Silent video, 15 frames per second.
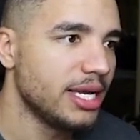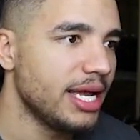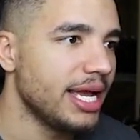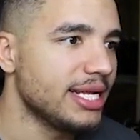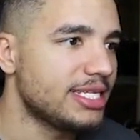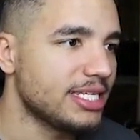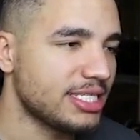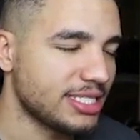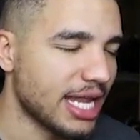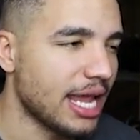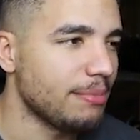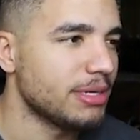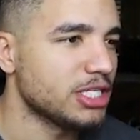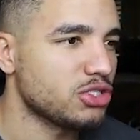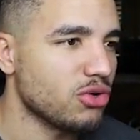It's a
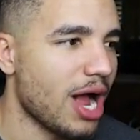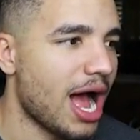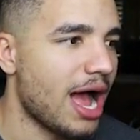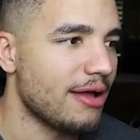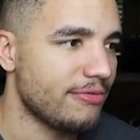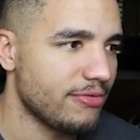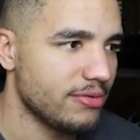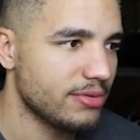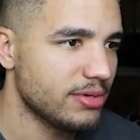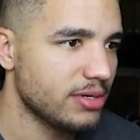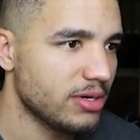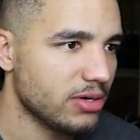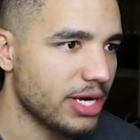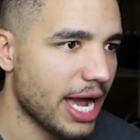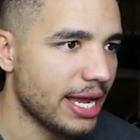statement drive,
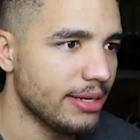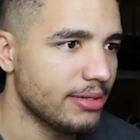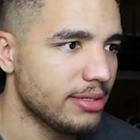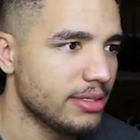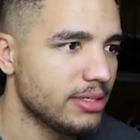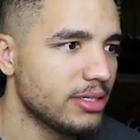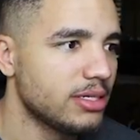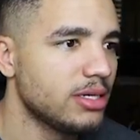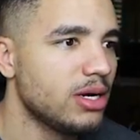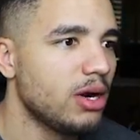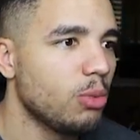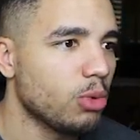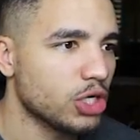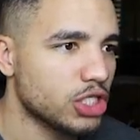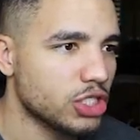okay?
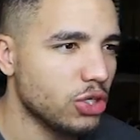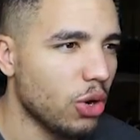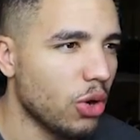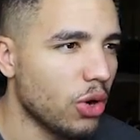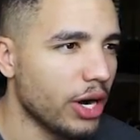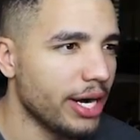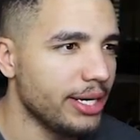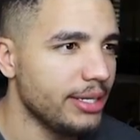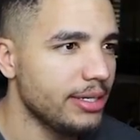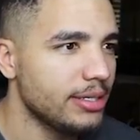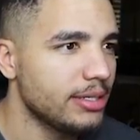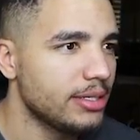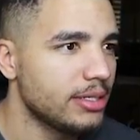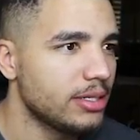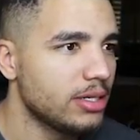We're scoring.
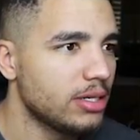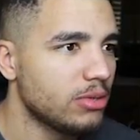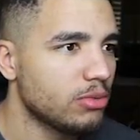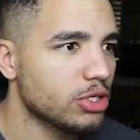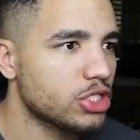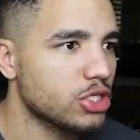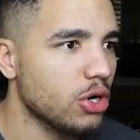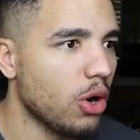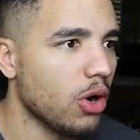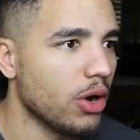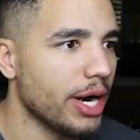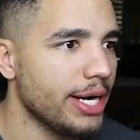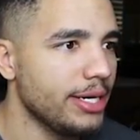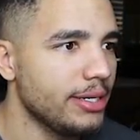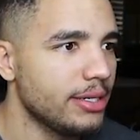We're
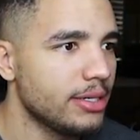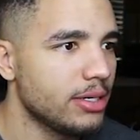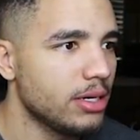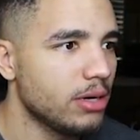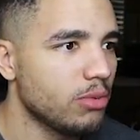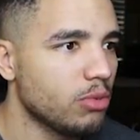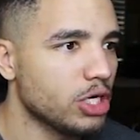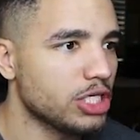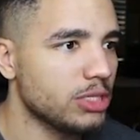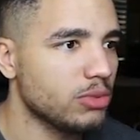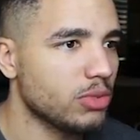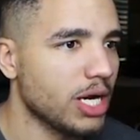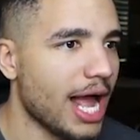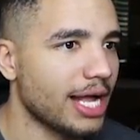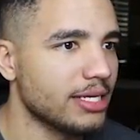scoring. We're,
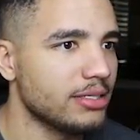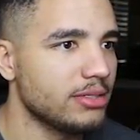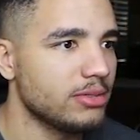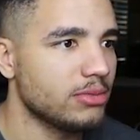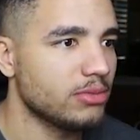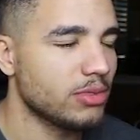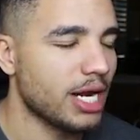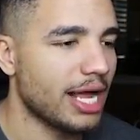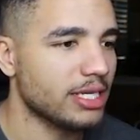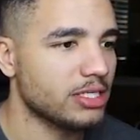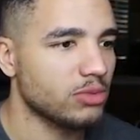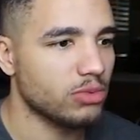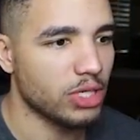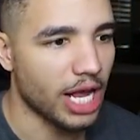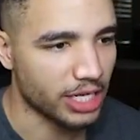we're not we're not
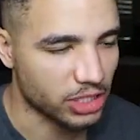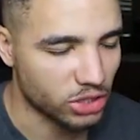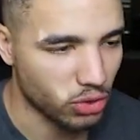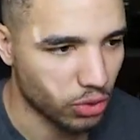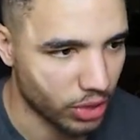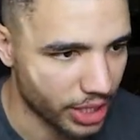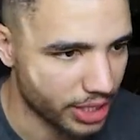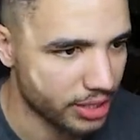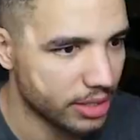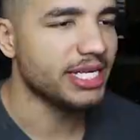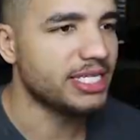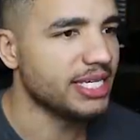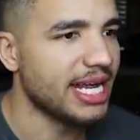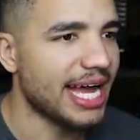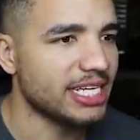we're not scoring.
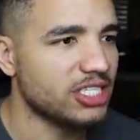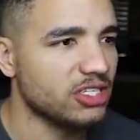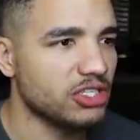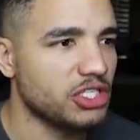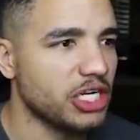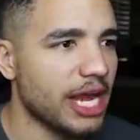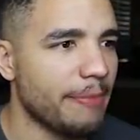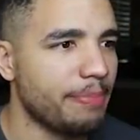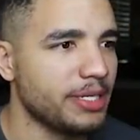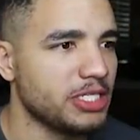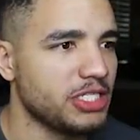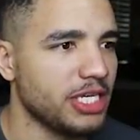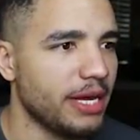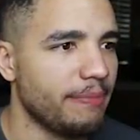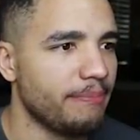It's a national
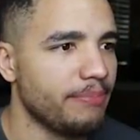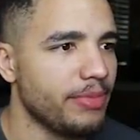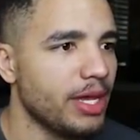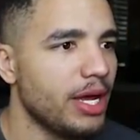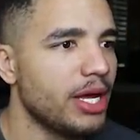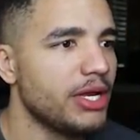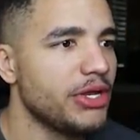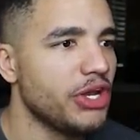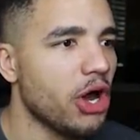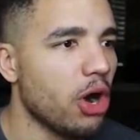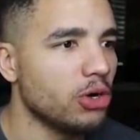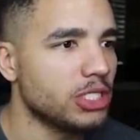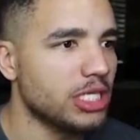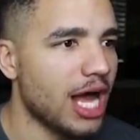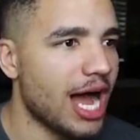championship.
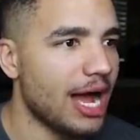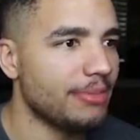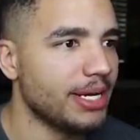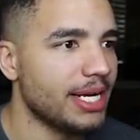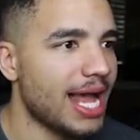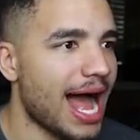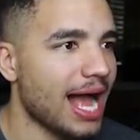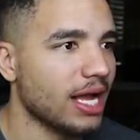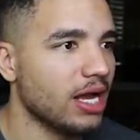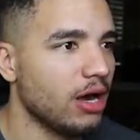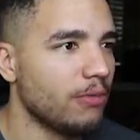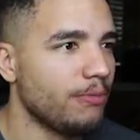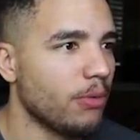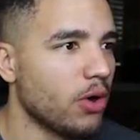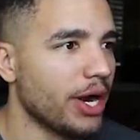No time to not
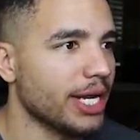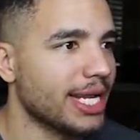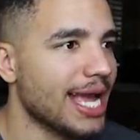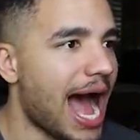go for it.